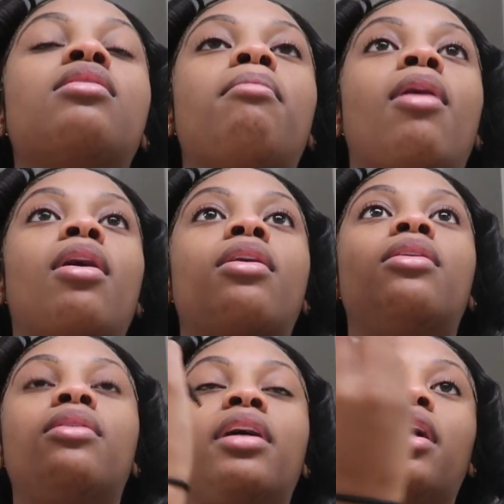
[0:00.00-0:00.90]

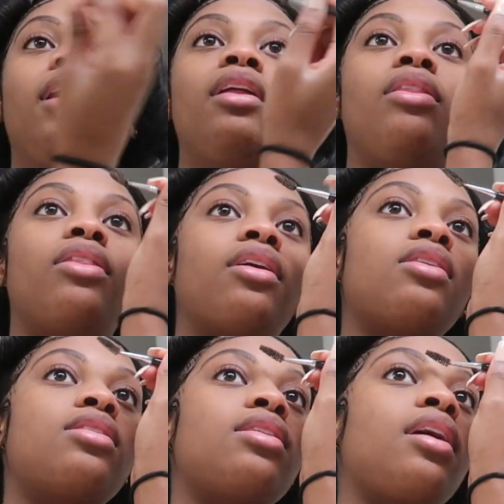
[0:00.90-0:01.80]
tomorrow and
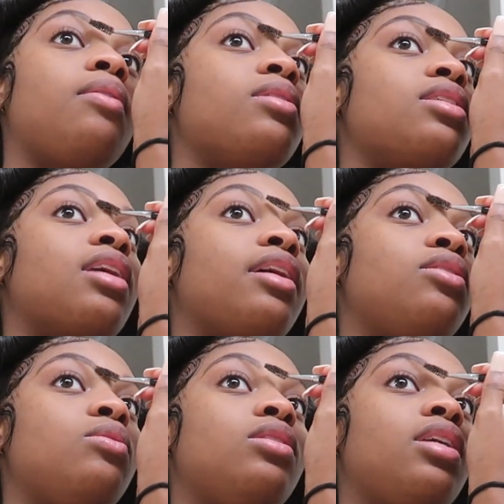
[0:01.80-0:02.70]
Thursday, which is like
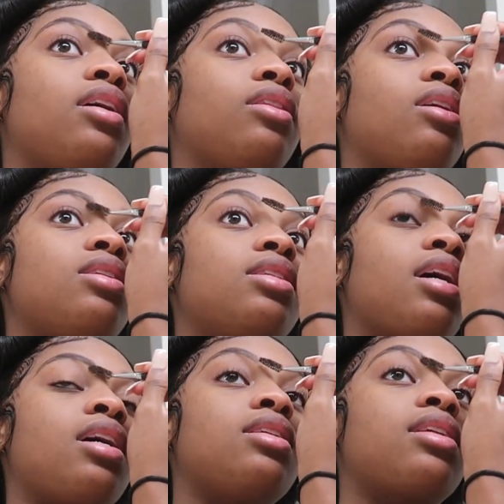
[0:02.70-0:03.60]
Tuesday and
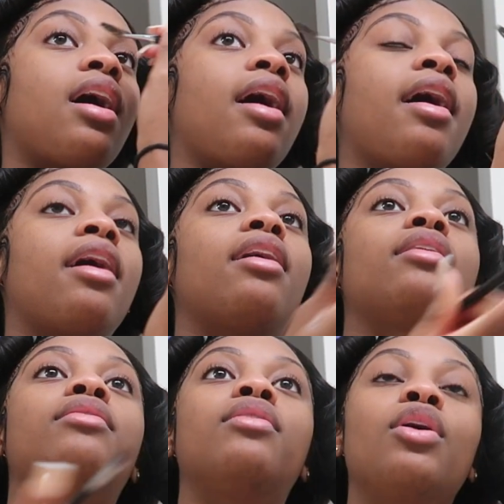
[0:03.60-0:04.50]
Thursdays, I
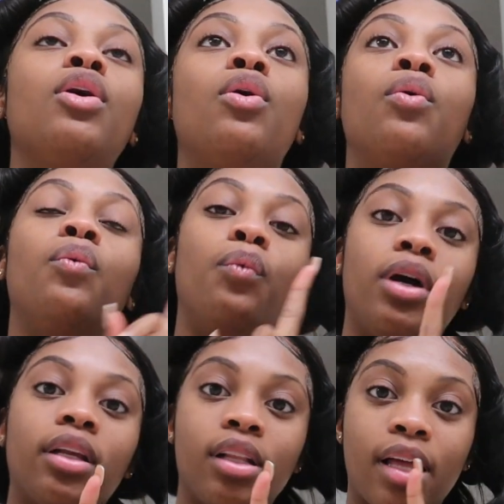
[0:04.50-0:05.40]
have
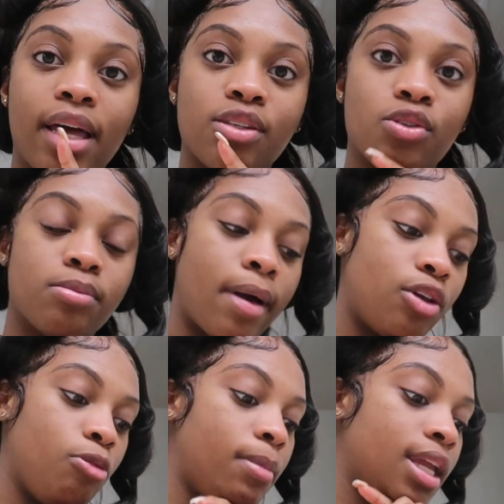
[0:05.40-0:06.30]
one class, which is my
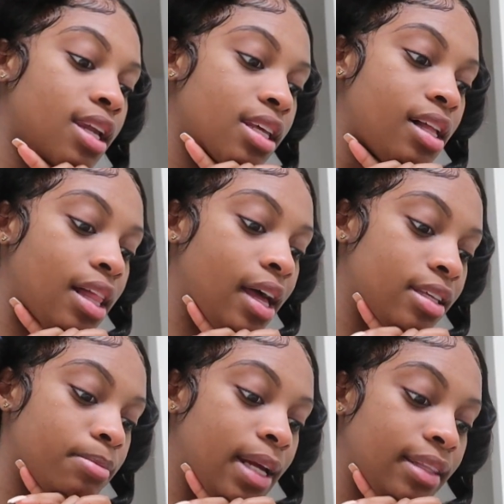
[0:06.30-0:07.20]
humanity
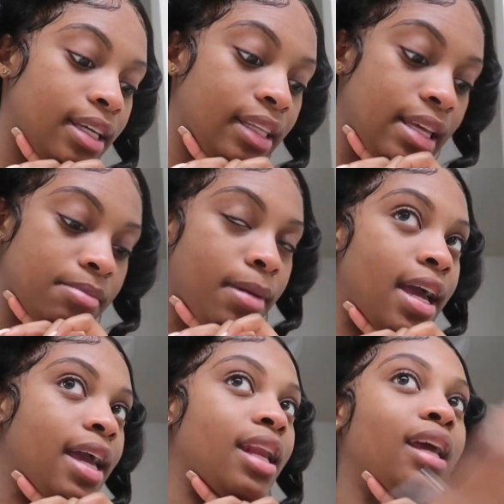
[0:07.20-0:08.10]
class, but I think that's my
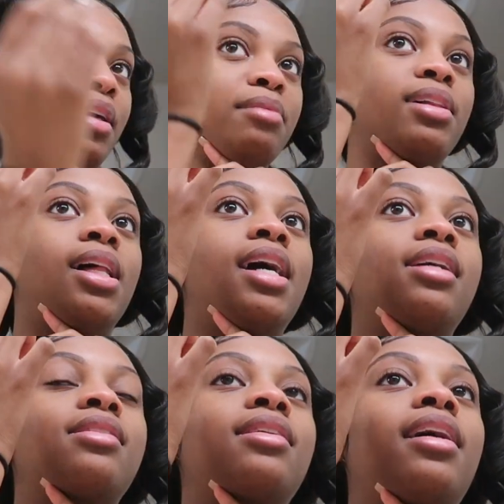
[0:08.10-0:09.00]
8 a.m. class.